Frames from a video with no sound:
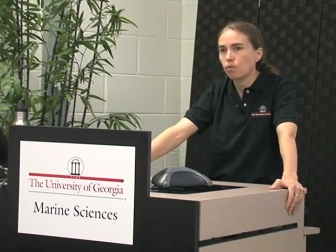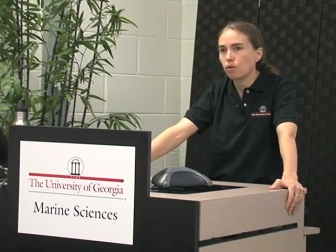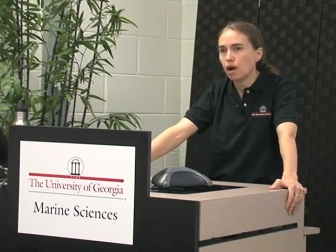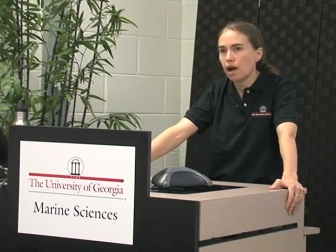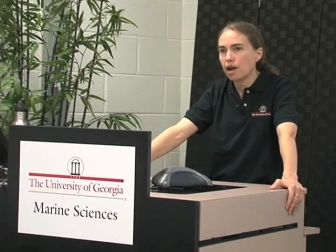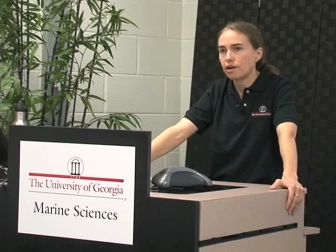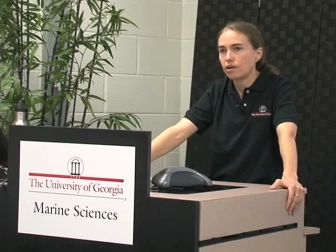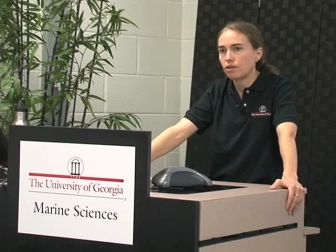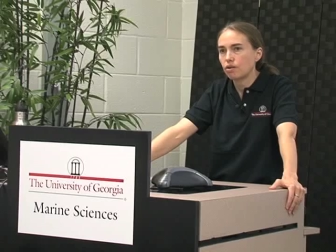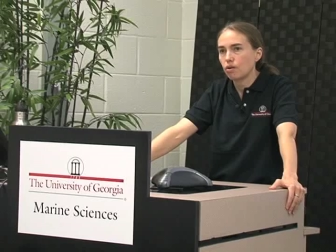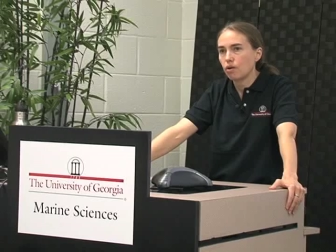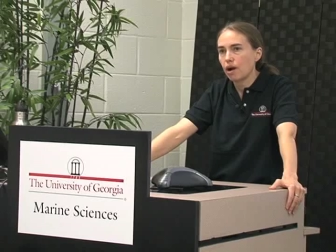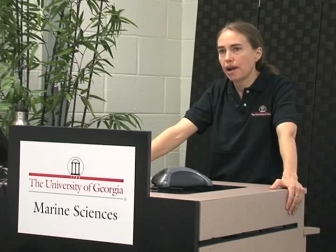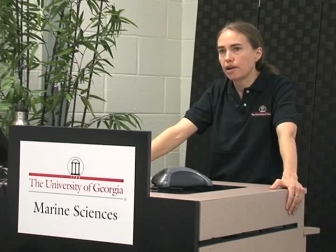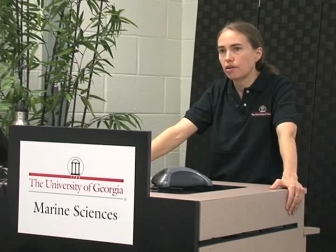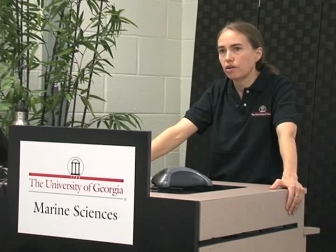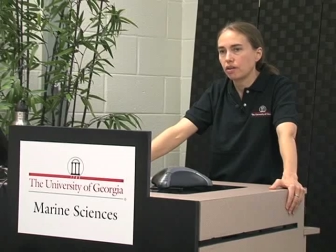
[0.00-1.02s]

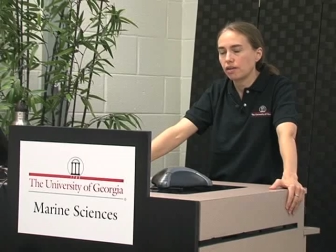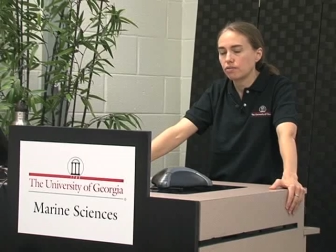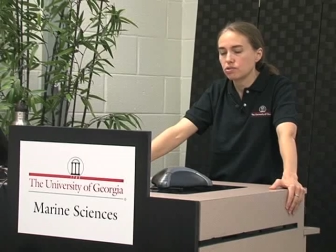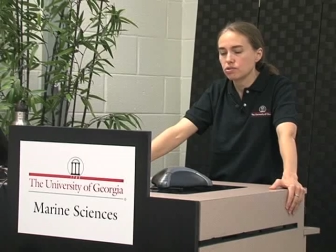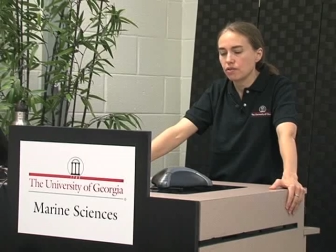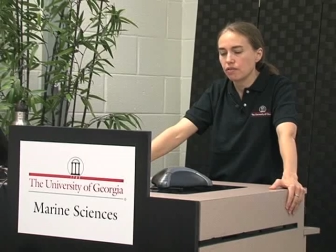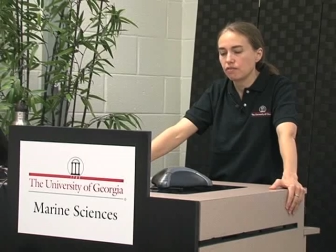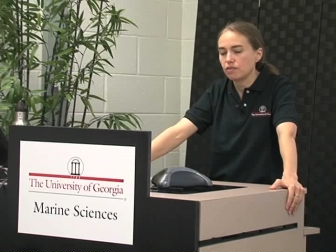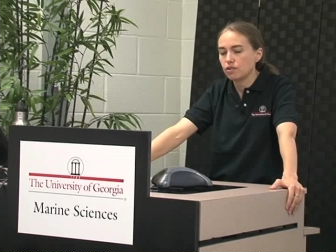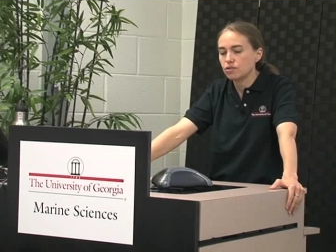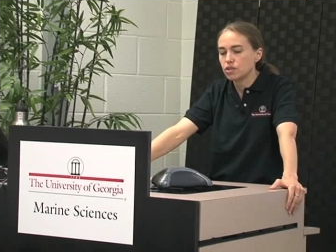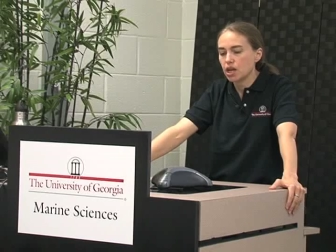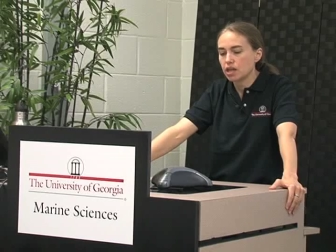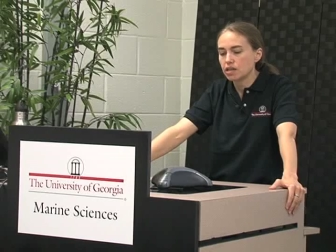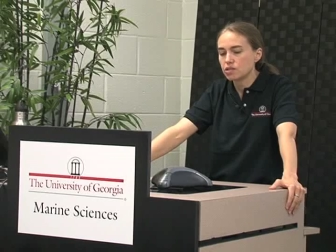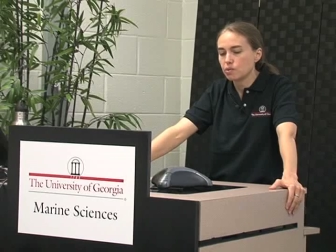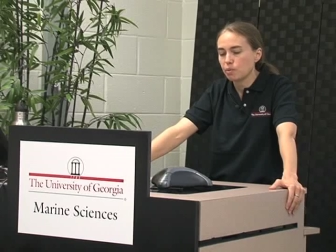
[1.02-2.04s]
higher levels of the food
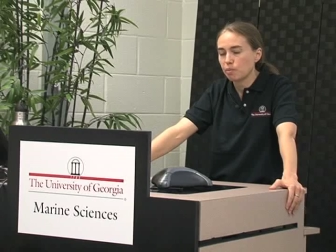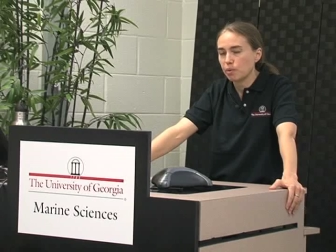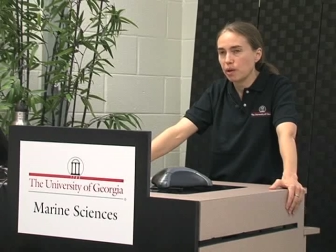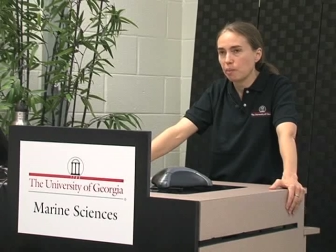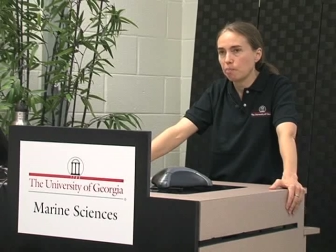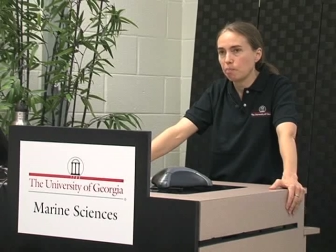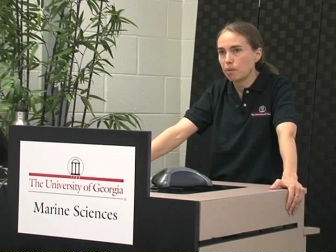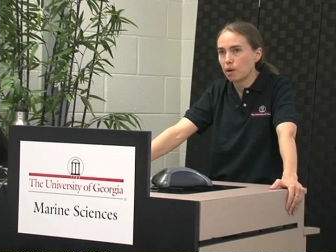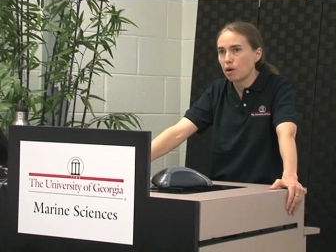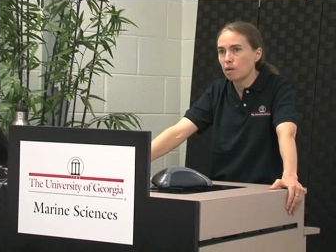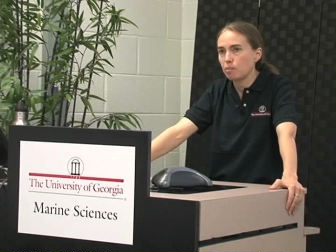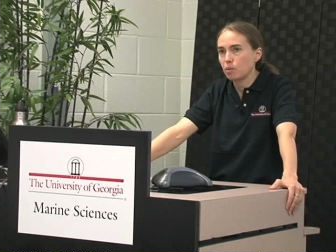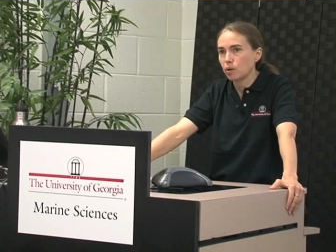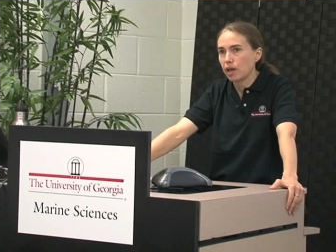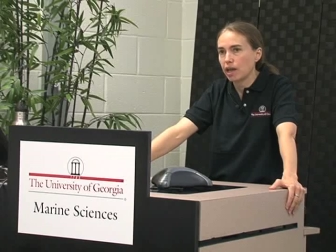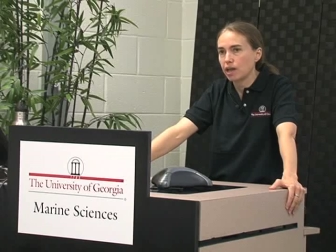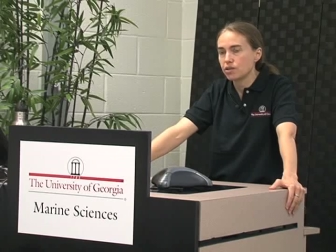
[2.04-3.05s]
chain, so we'll be better
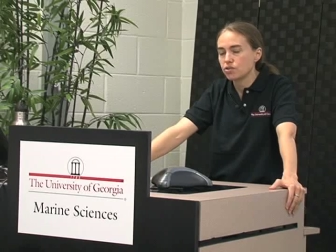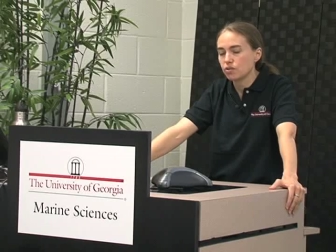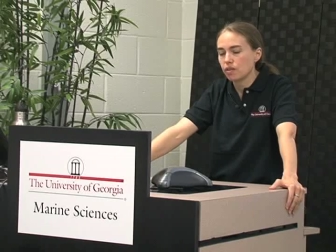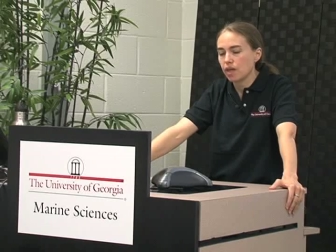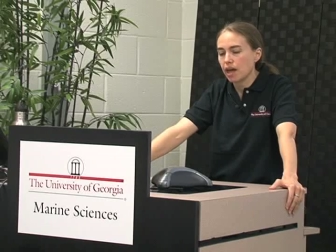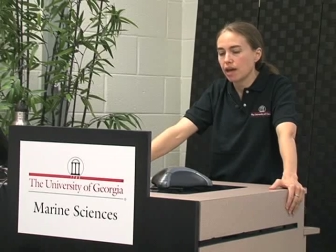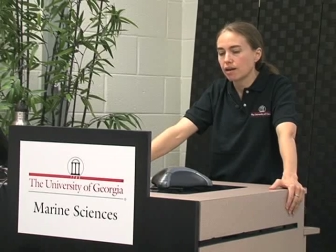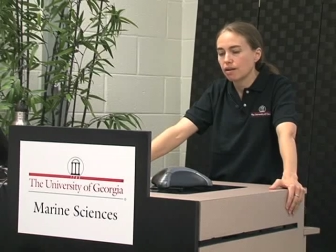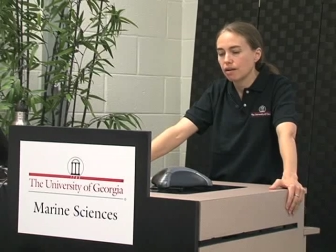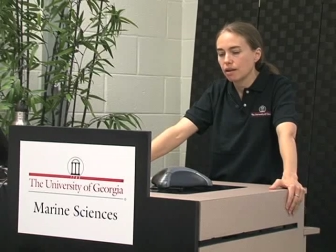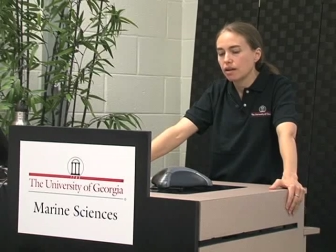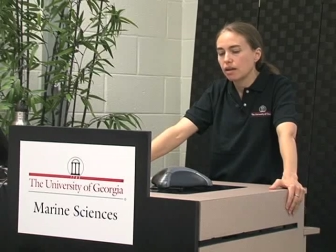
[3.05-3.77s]
able to answer that